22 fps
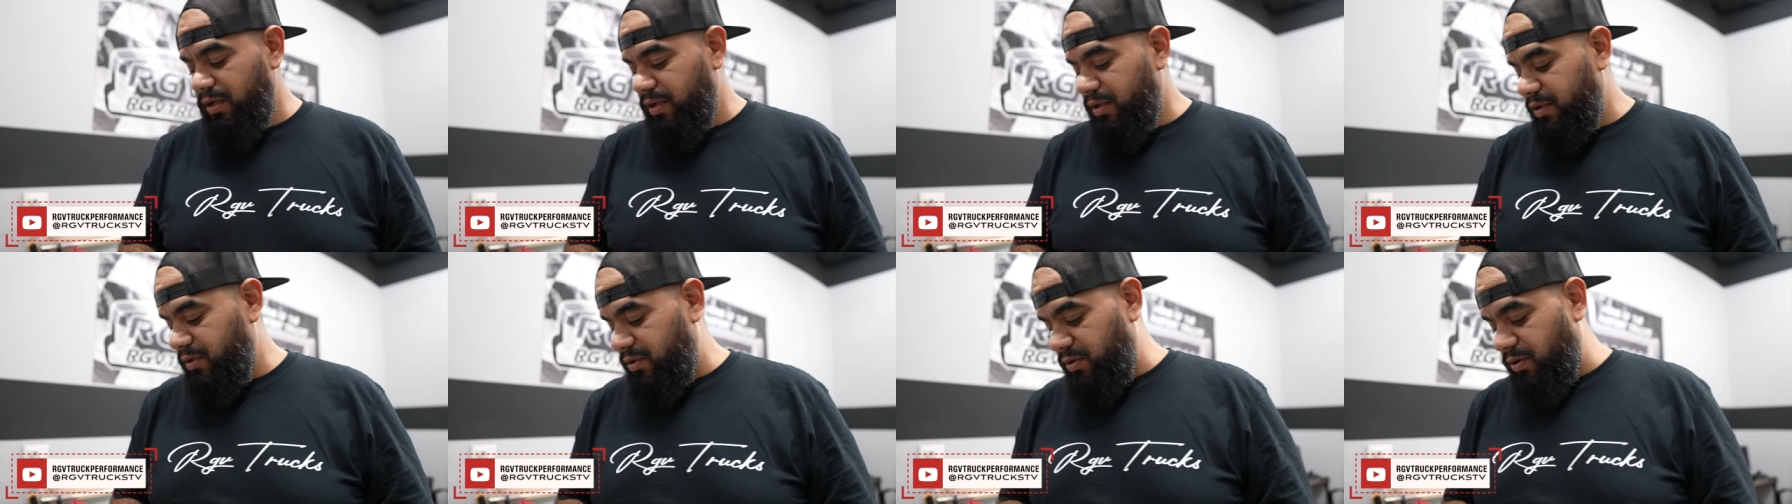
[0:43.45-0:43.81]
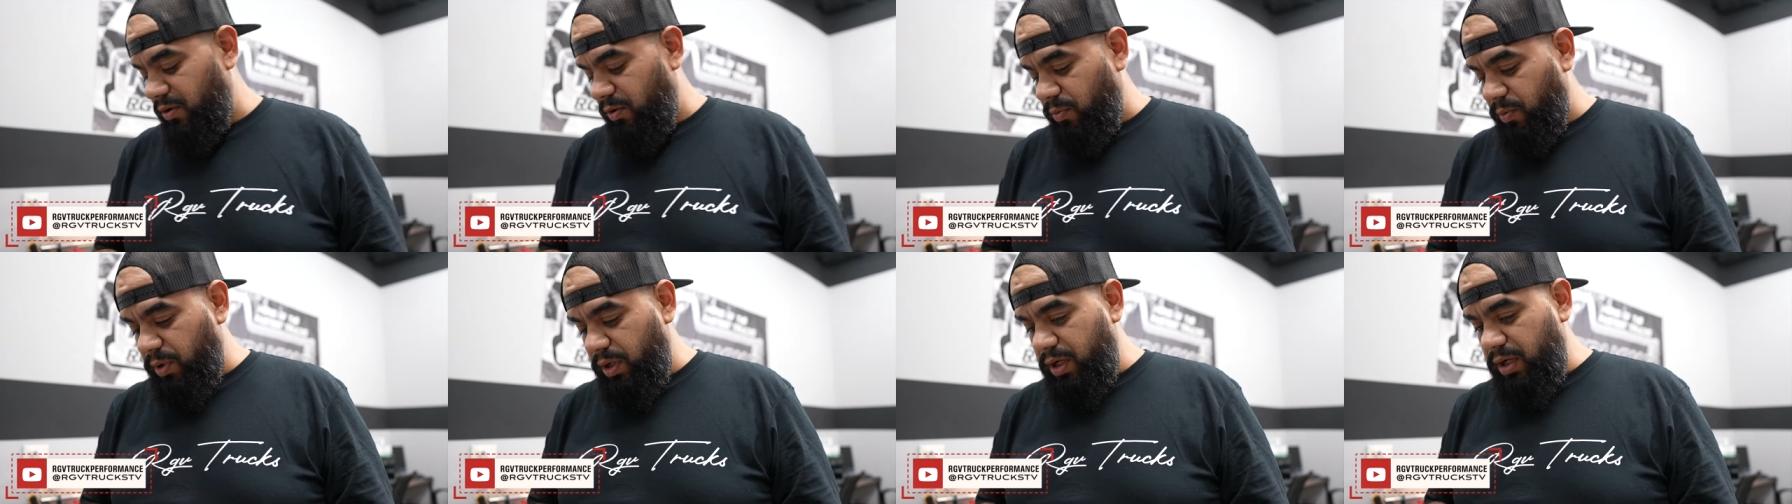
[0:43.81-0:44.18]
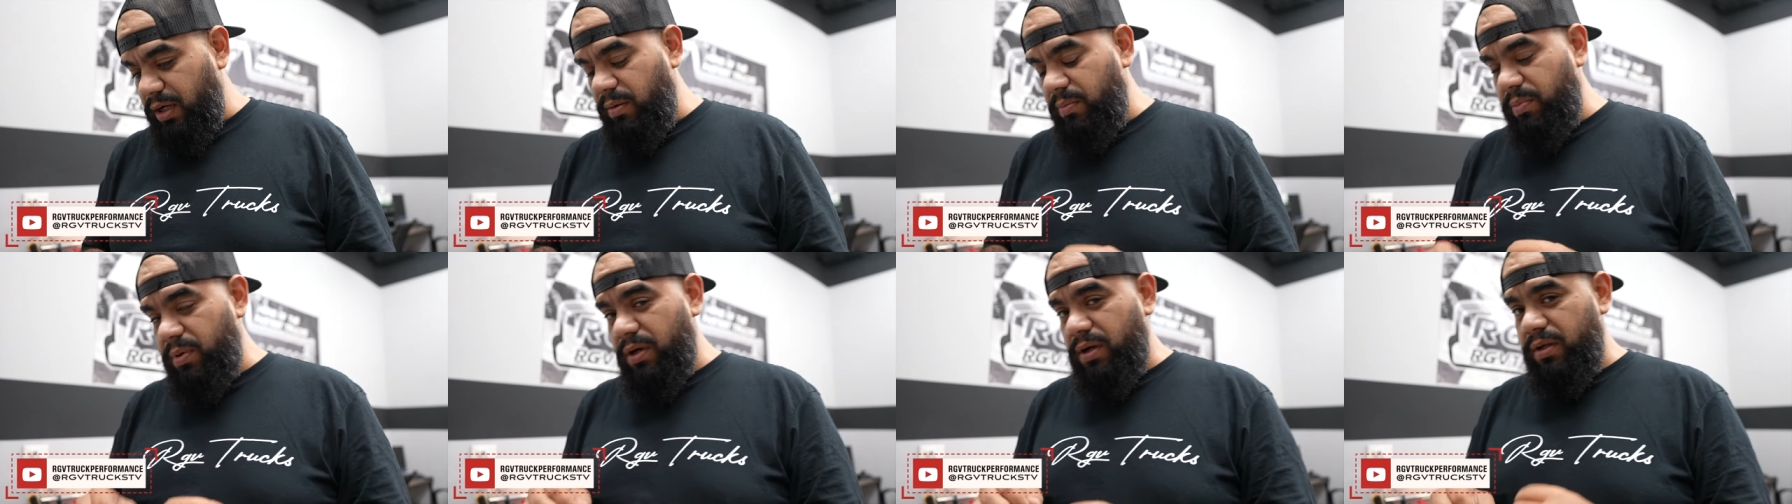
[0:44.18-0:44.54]
So we're
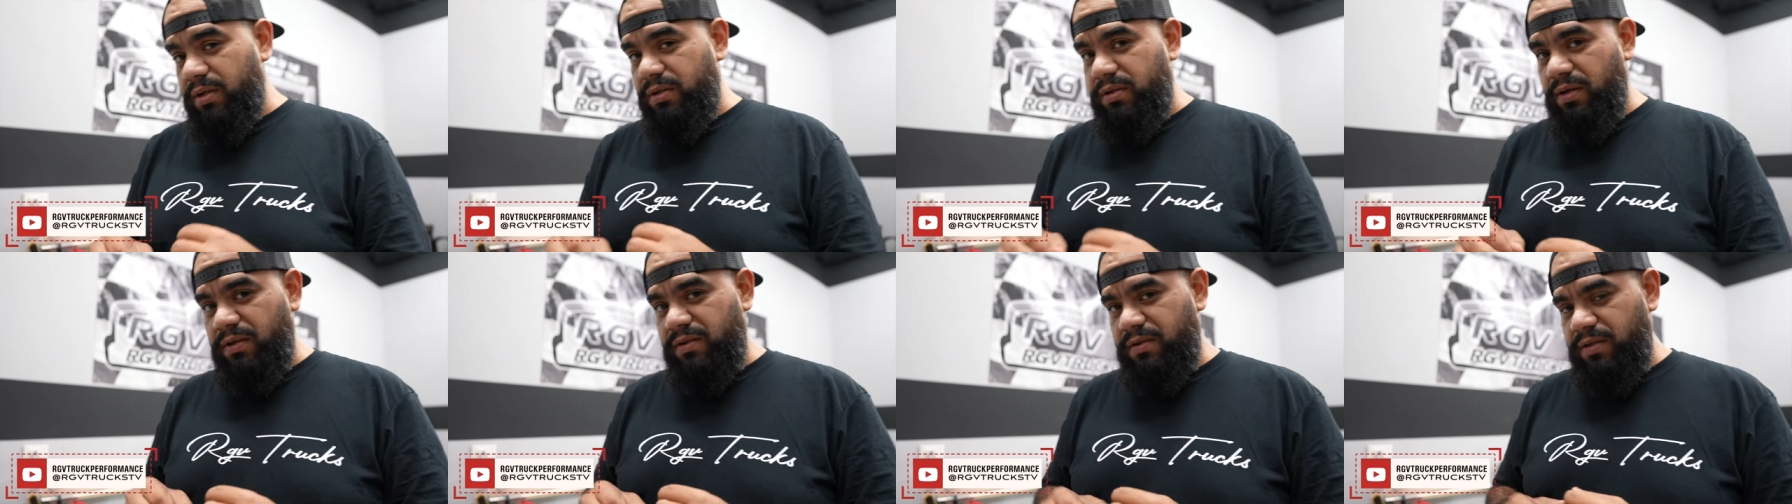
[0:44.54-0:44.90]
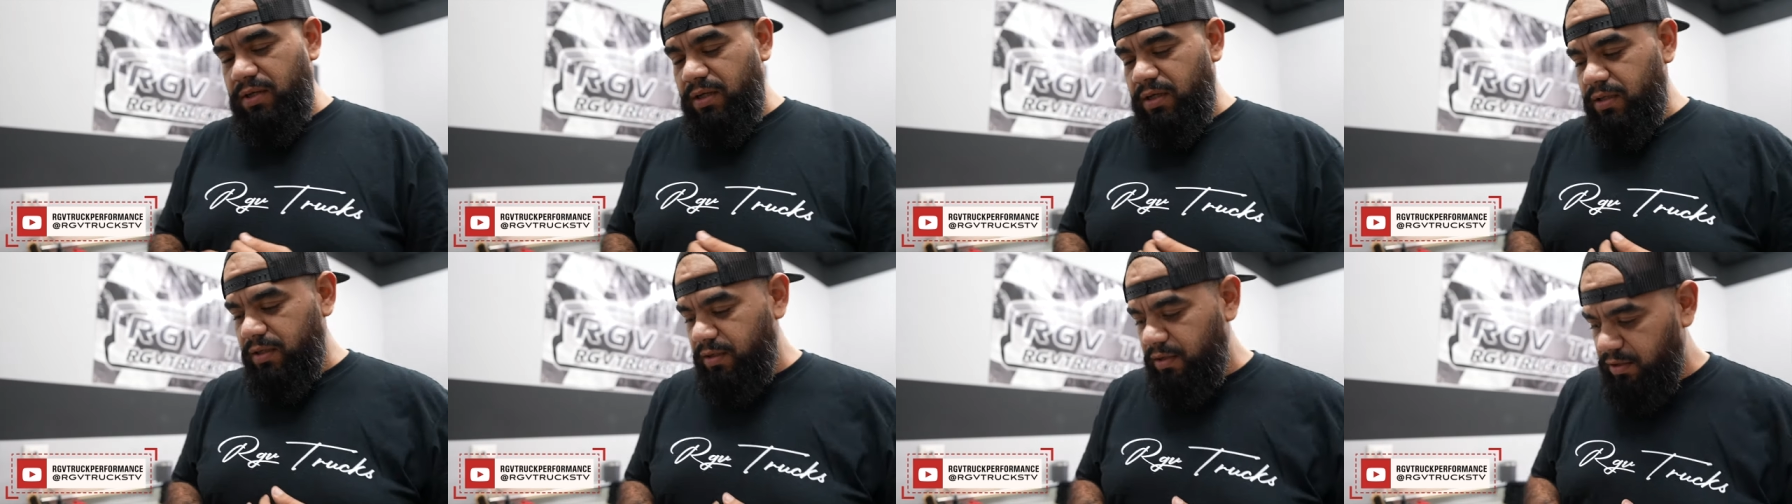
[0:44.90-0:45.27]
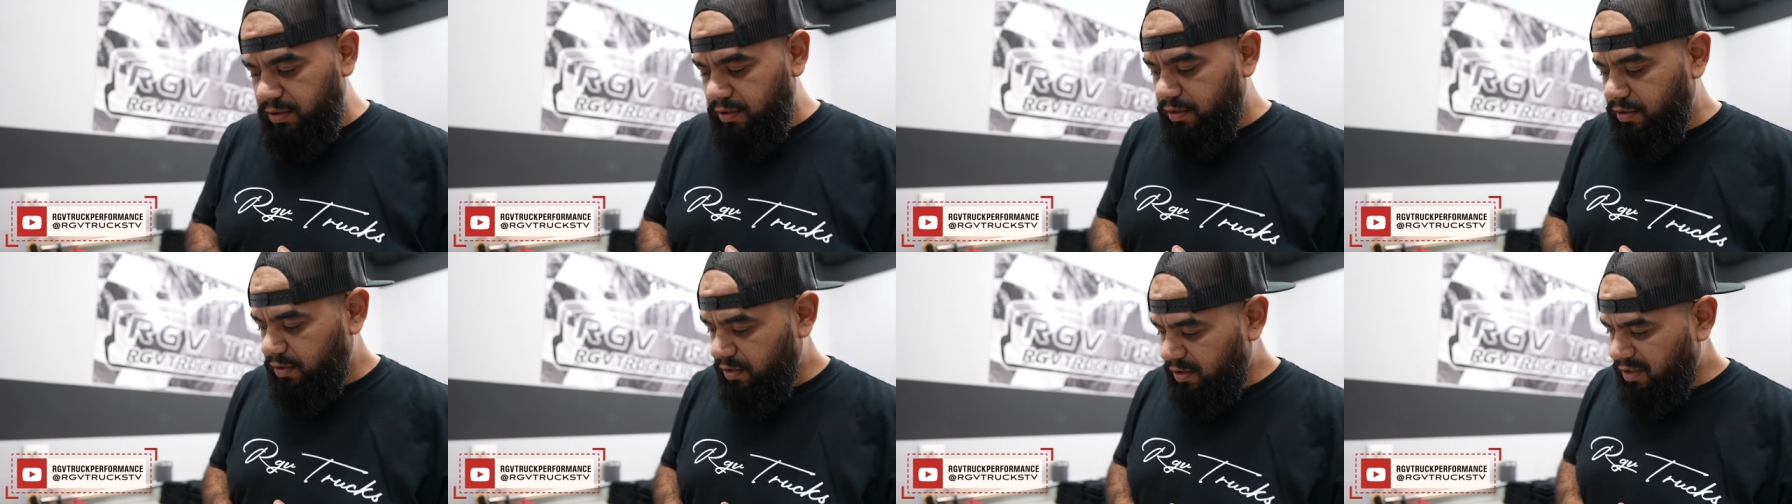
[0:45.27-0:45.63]
gonna be adjusting
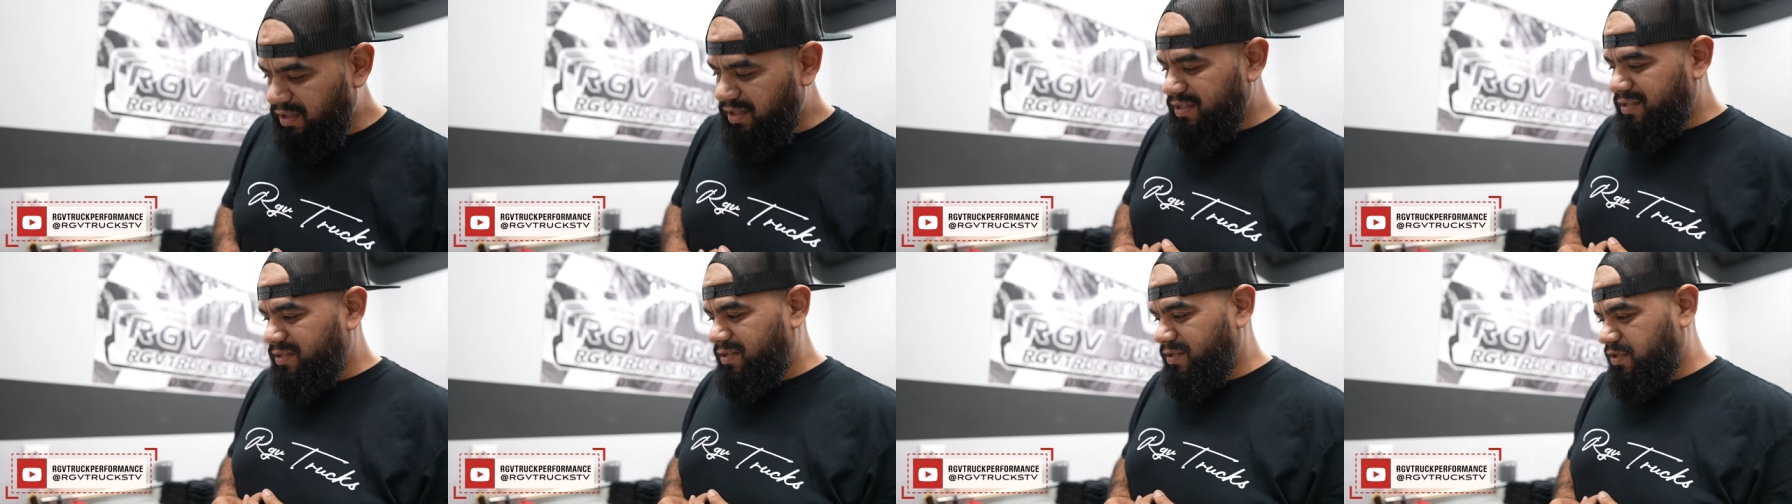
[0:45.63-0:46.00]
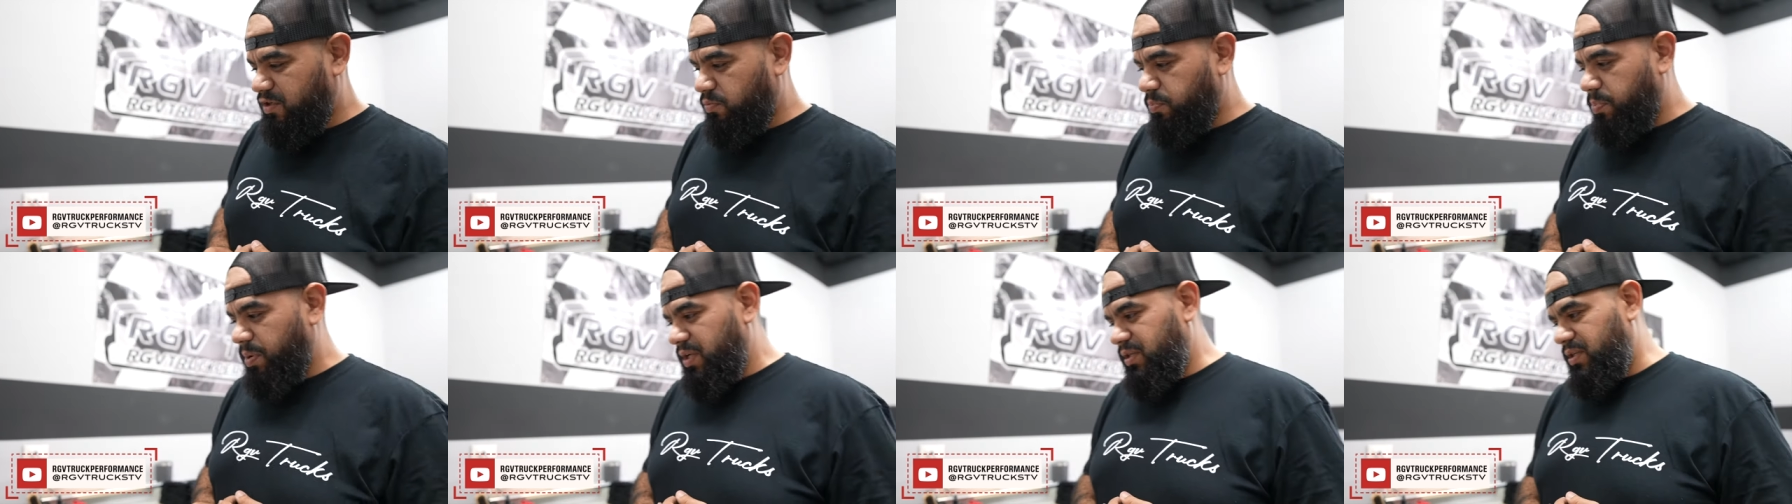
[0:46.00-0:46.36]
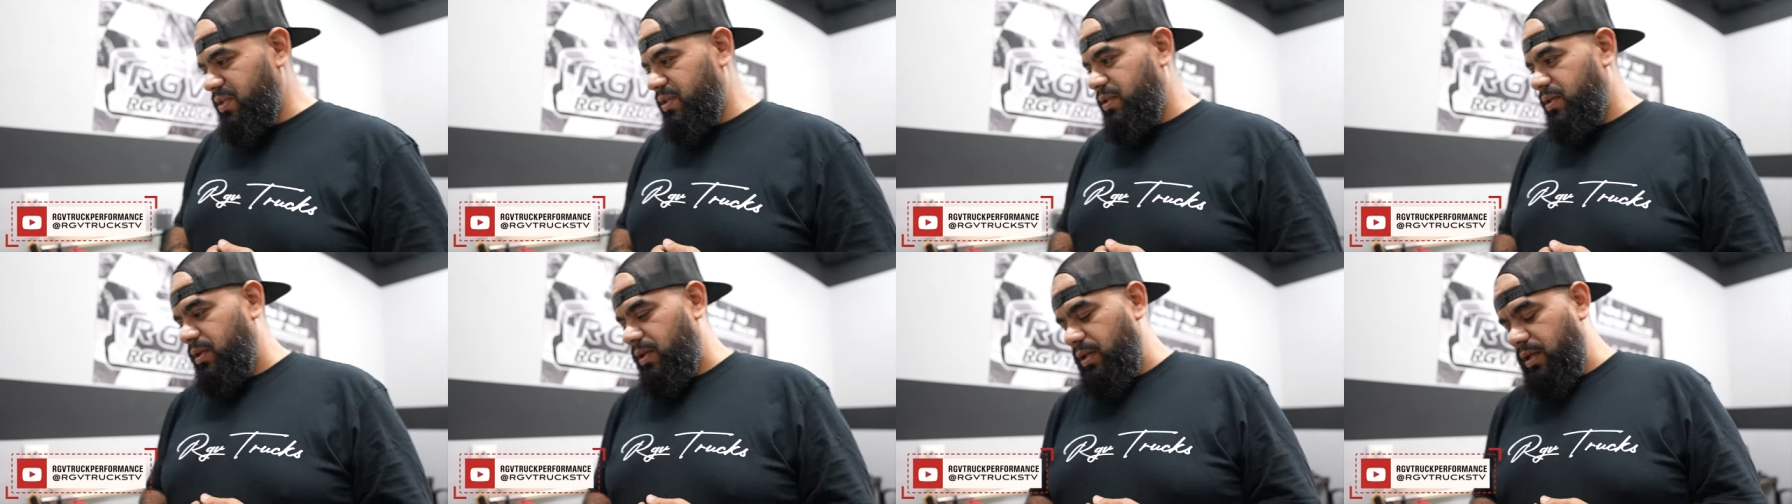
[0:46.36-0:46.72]
the
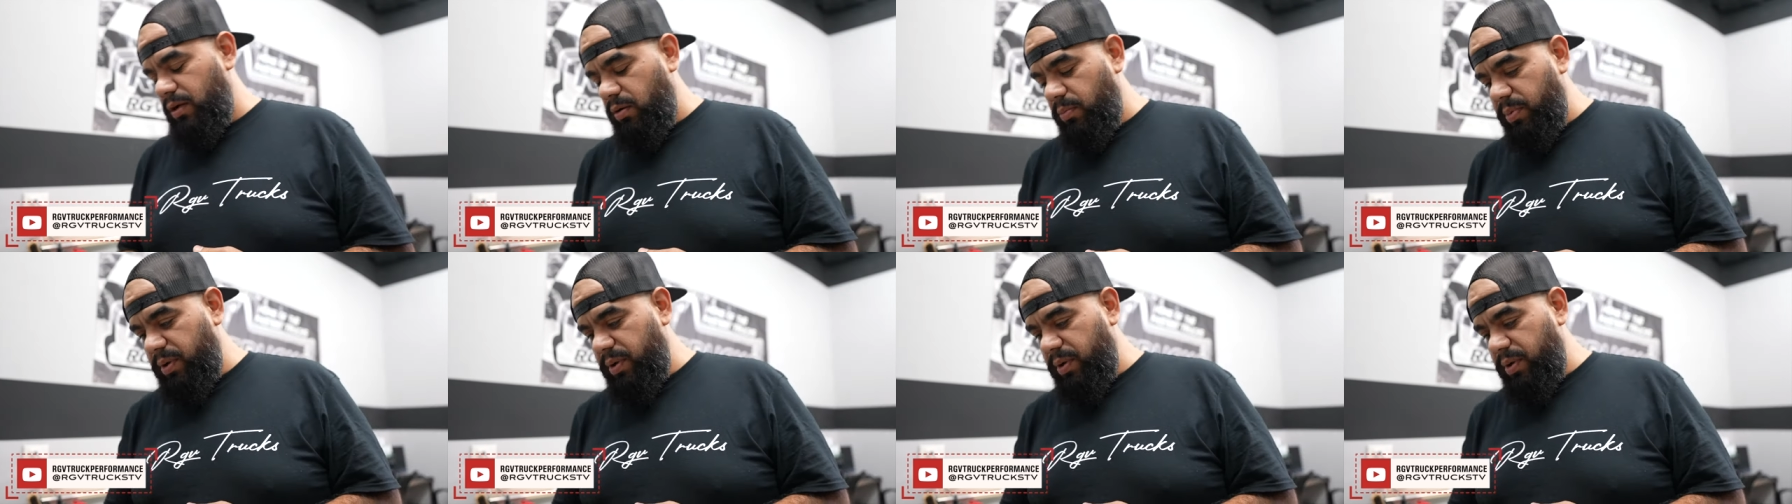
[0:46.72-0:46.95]
suspension a little